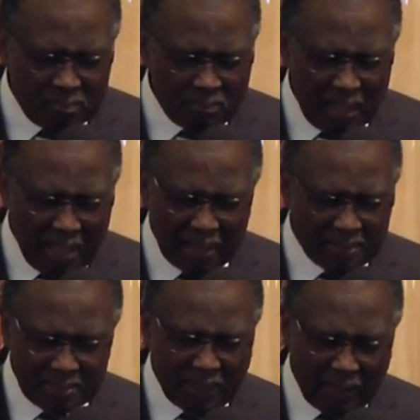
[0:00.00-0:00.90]
My
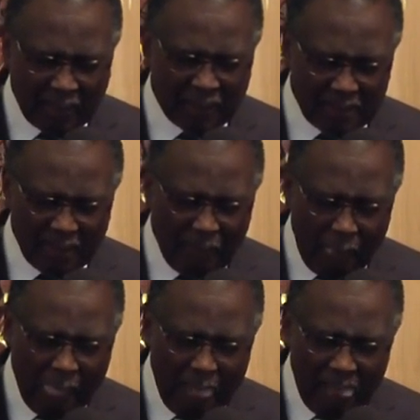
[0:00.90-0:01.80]
God
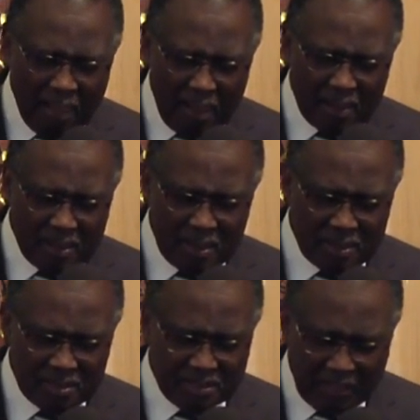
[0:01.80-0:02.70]

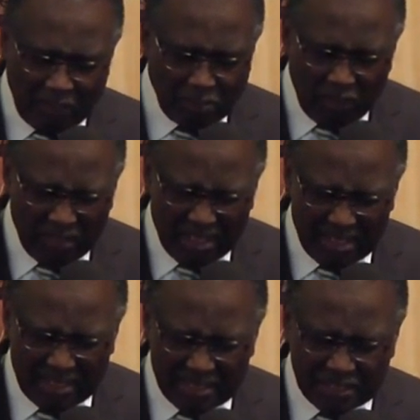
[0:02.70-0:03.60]
Ceremonially,